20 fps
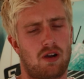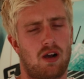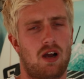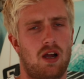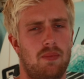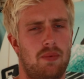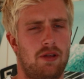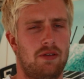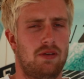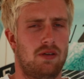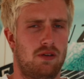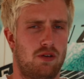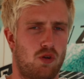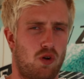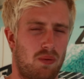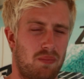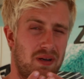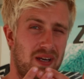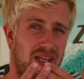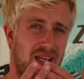carbon.
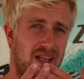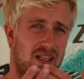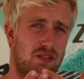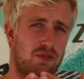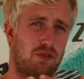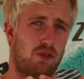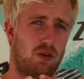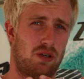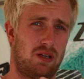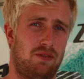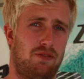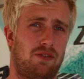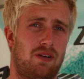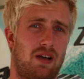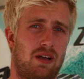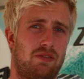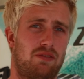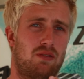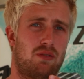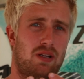Normally it's
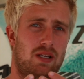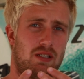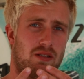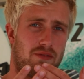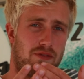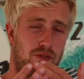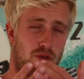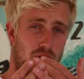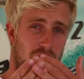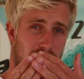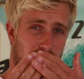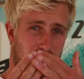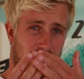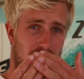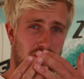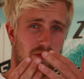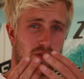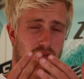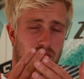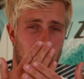45 degrees and
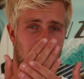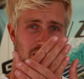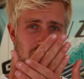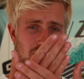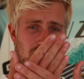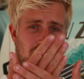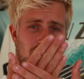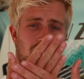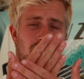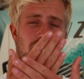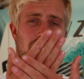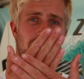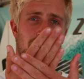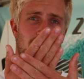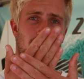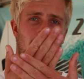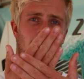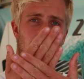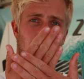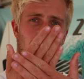45 degrees.
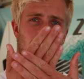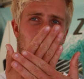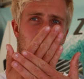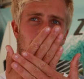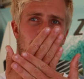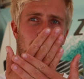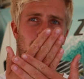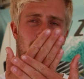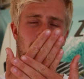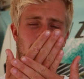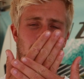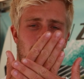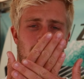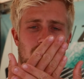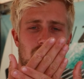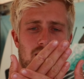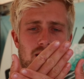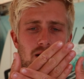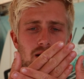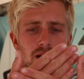If you put it
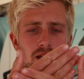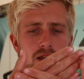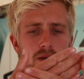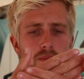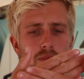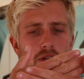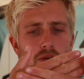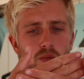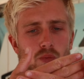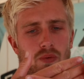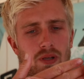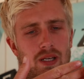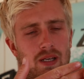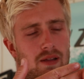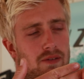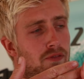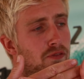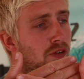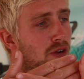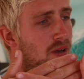together, but we
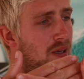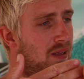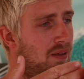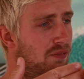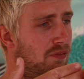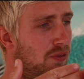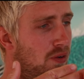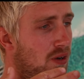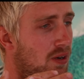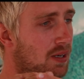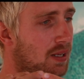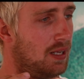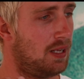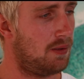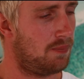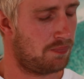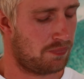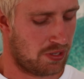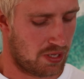did 30-30,